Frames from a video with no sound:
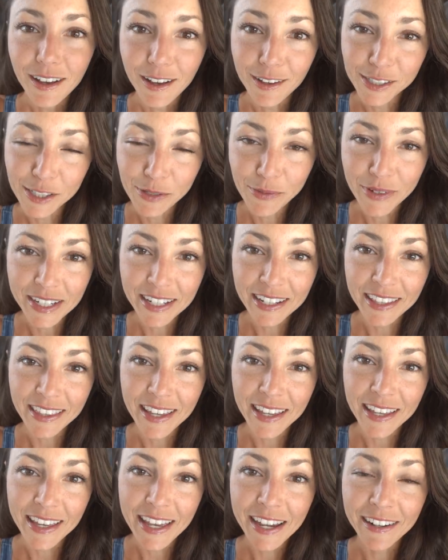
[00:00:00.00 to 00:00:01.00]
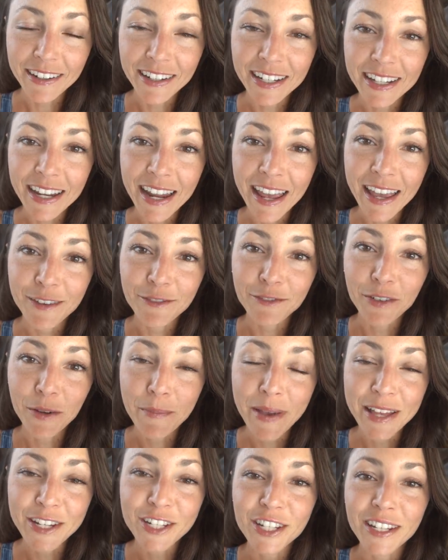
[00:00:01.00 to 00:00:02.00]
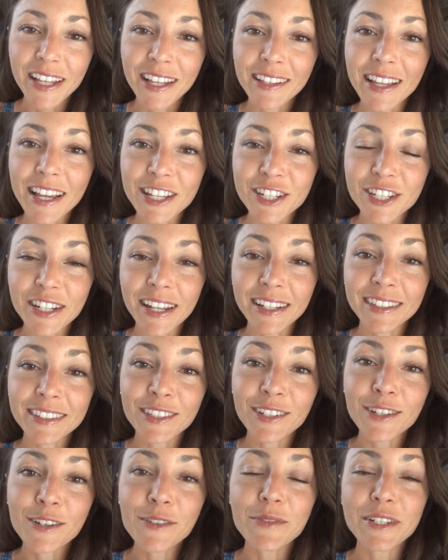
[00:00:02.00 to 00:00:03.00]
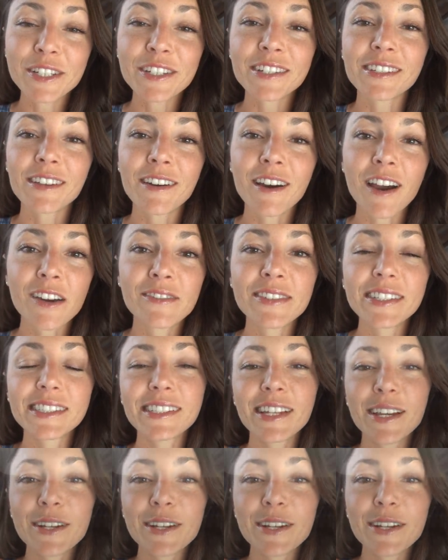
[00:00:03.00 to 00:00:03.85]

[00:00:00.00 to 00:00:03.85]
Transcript: Also wanted to thank Karen and Nate for mentioning La Cetto, which is a harvest